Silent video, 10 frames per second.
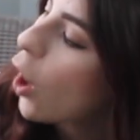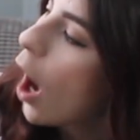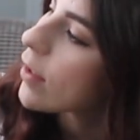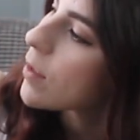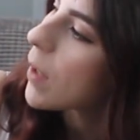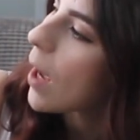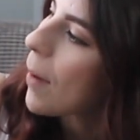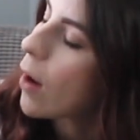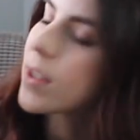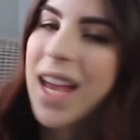cost me
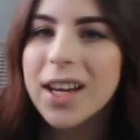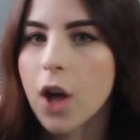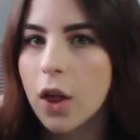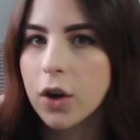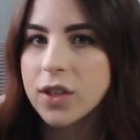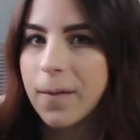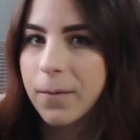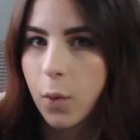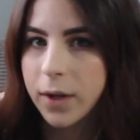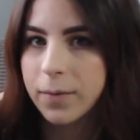about
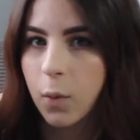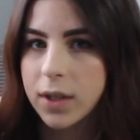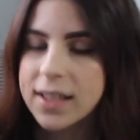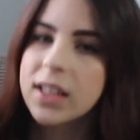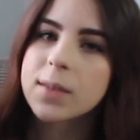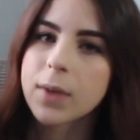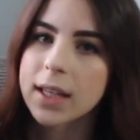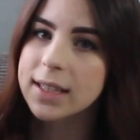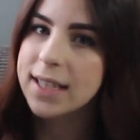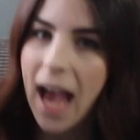$10.44
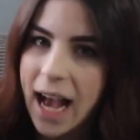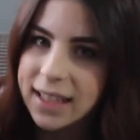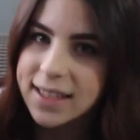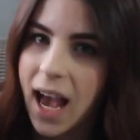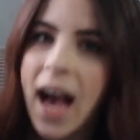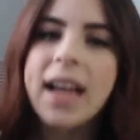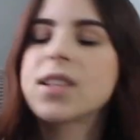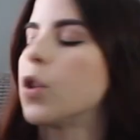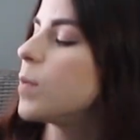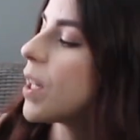plus tax at
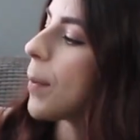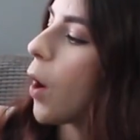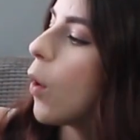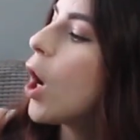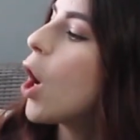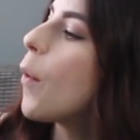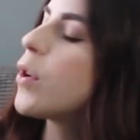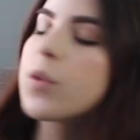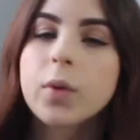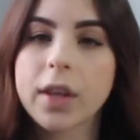Home Depot, which
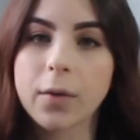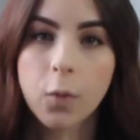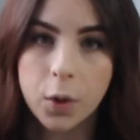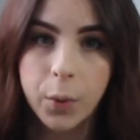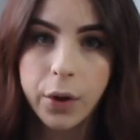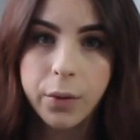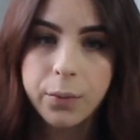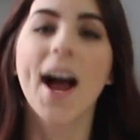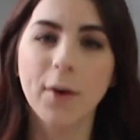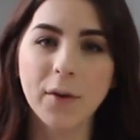is really affordable.
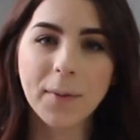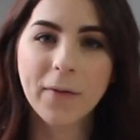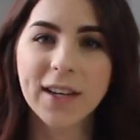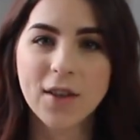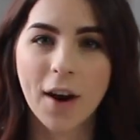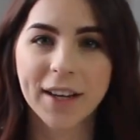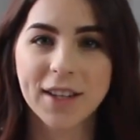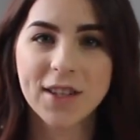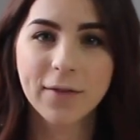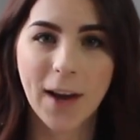I went with my friend Tanya
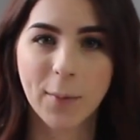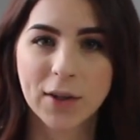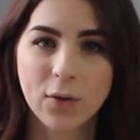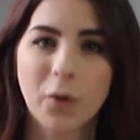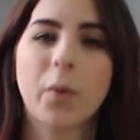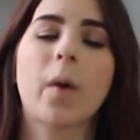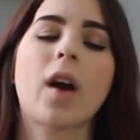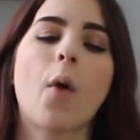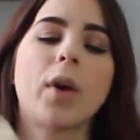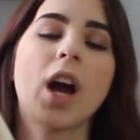to the fabric store where we
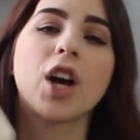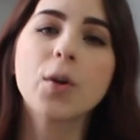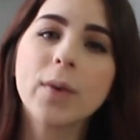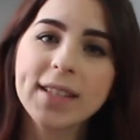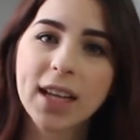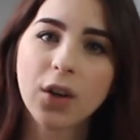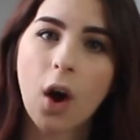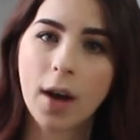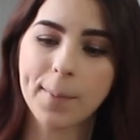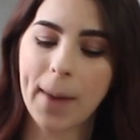got 100%
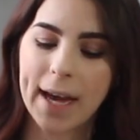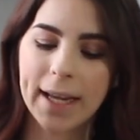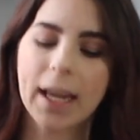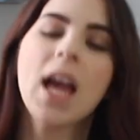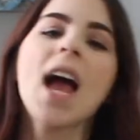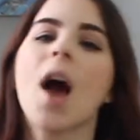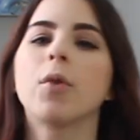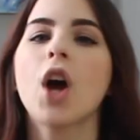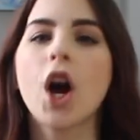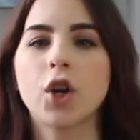cotton batting and
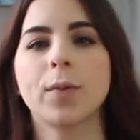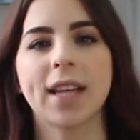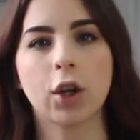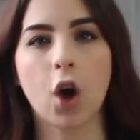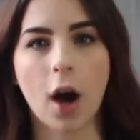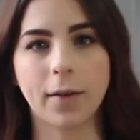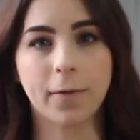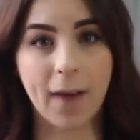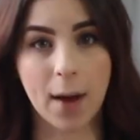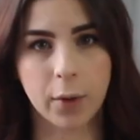100% cotton
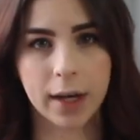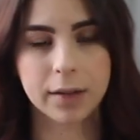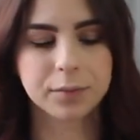fabric.